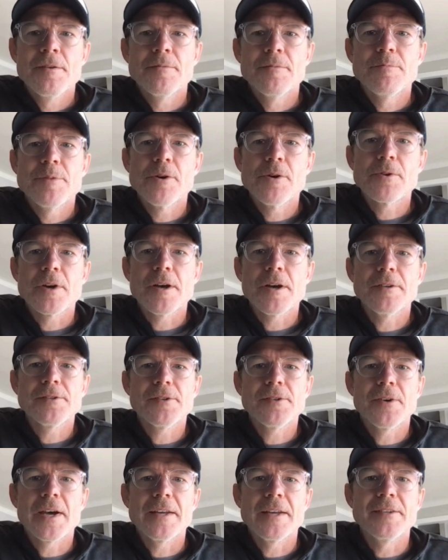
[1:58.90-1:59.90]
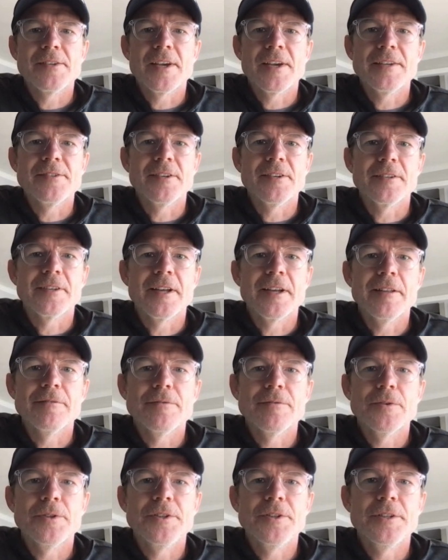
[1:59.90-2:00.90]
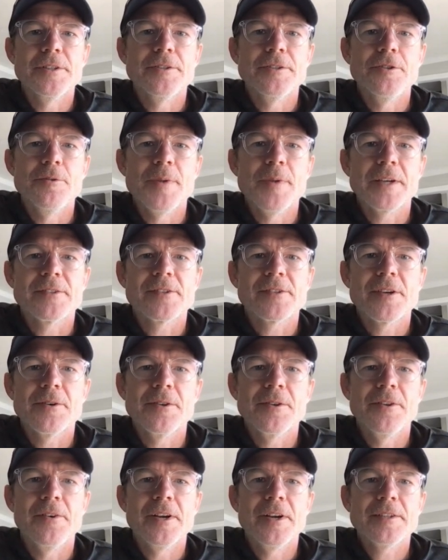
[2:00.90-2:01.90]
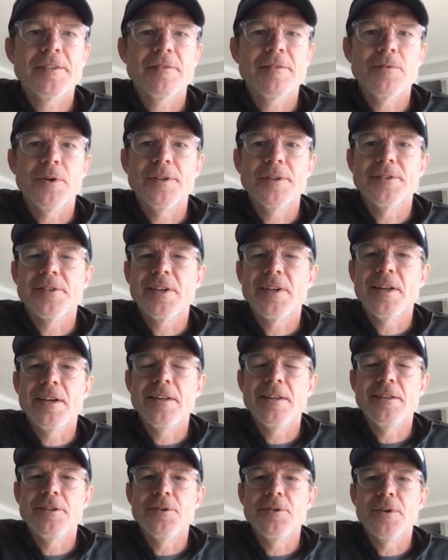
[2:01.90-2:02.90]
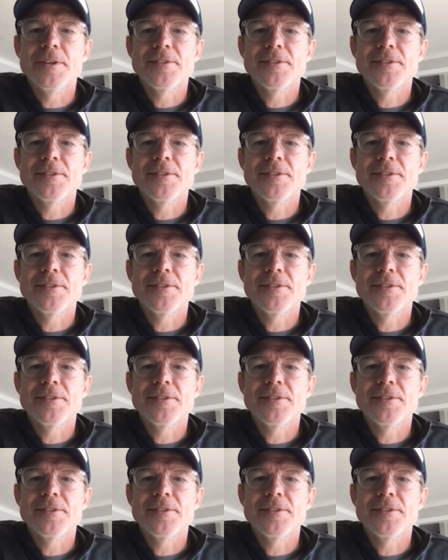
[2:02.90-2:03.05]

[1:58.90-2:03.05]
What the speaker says: Polk also had his eyes on California, New Mexico, and the rest of what is today the U.S.